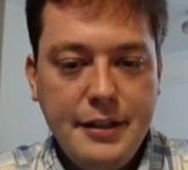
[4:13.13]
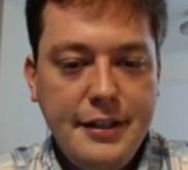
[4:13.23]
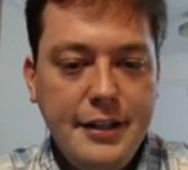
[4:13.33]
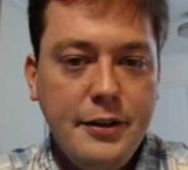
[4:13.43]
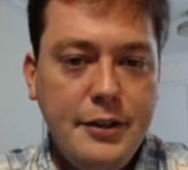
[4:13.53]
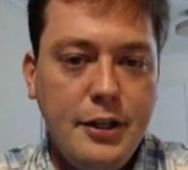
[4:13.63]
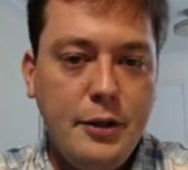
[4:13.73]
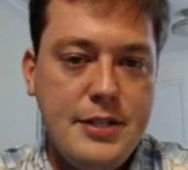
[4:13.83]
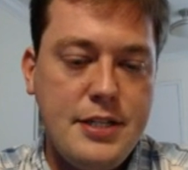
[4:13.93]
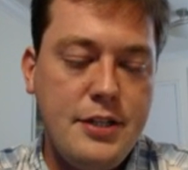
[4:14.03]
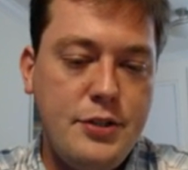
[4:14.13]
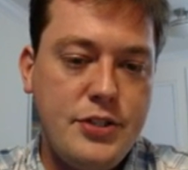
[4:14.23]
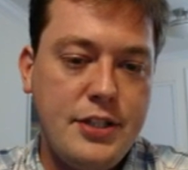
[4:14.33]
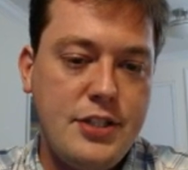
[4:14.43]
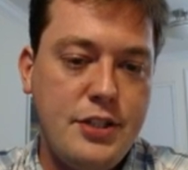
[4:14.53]
Here, it's an
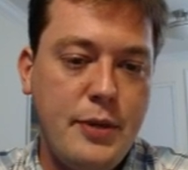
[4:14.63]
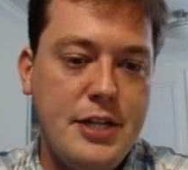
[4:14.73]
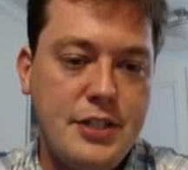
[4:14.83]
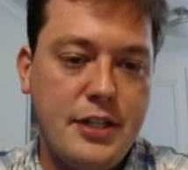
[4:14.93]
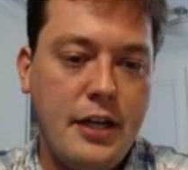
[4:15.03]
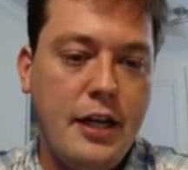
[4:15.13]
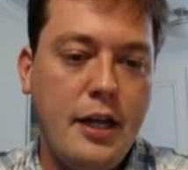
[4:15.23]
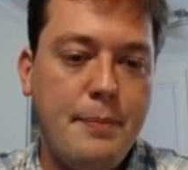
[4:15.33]
interesting situation.